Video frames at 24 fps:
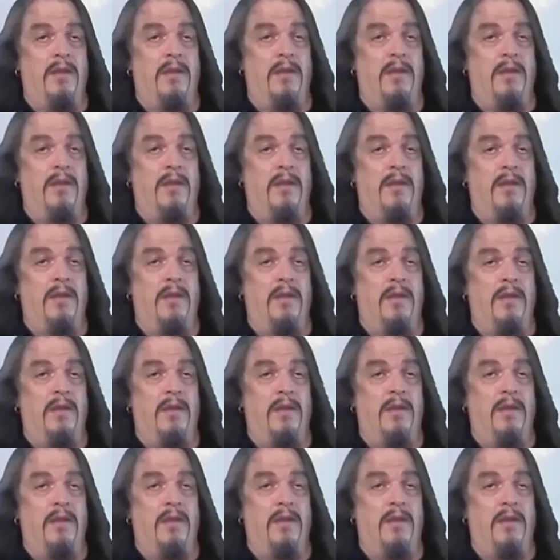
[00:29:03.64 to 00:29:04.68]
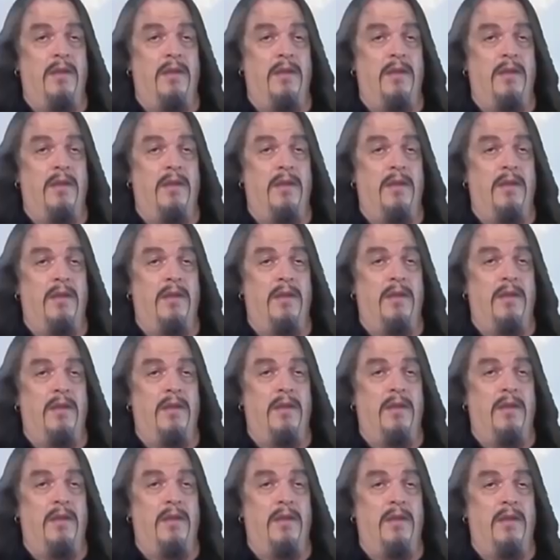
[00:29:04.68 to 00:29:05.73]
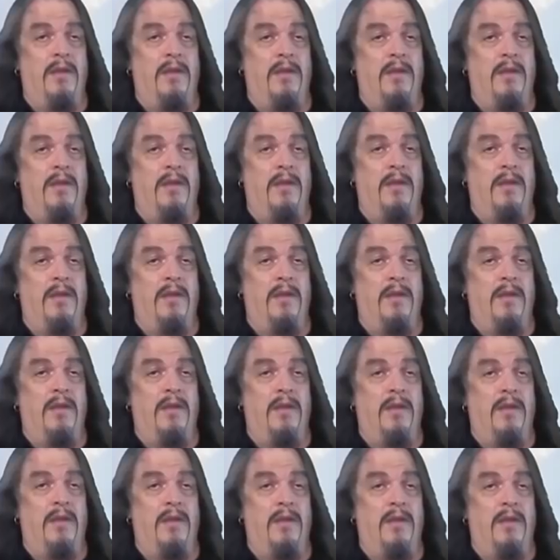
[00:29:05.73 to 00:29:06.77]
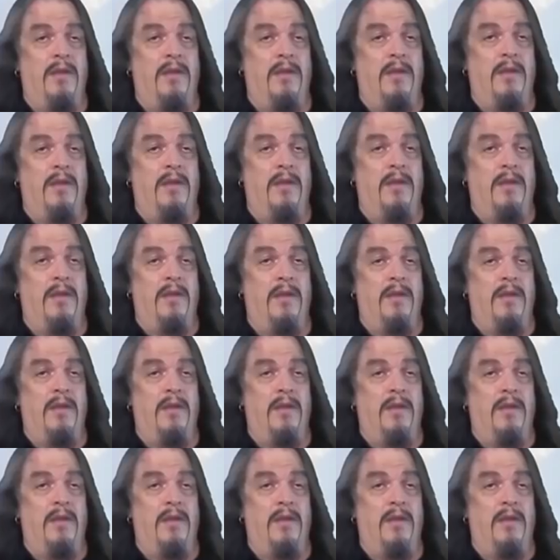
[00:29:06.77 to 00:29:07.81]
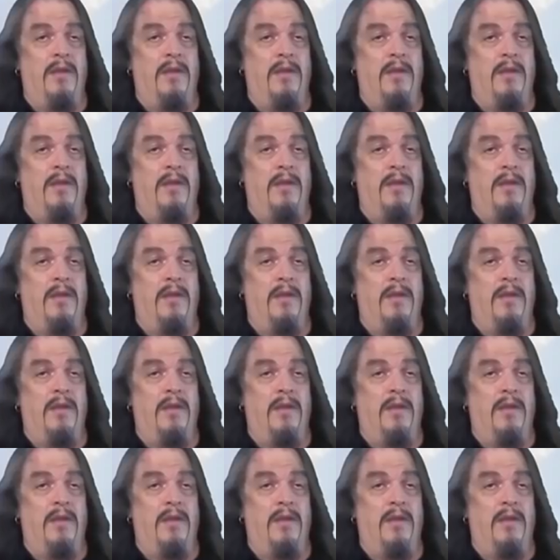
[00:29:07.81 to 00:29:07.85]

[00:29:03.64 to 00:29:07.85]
(not speaking)